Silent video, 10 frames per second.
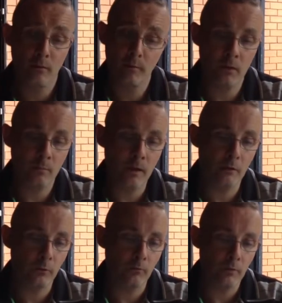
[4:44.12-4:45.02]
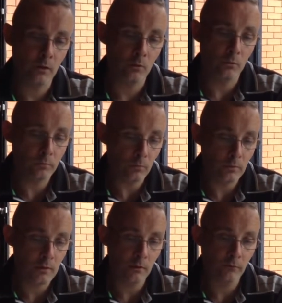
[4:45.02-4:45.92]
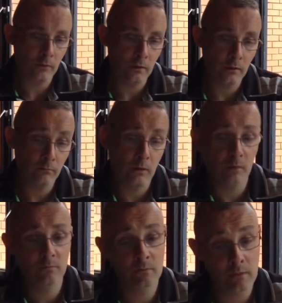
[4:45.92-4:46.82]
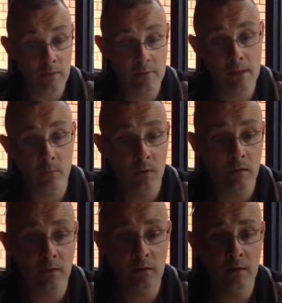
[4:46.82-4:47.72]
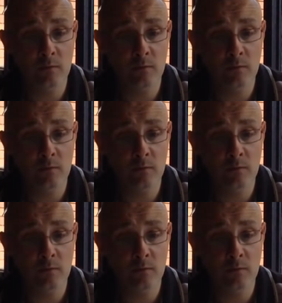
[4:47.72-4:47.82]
But the match with Neil was definitely, well, there's that one, and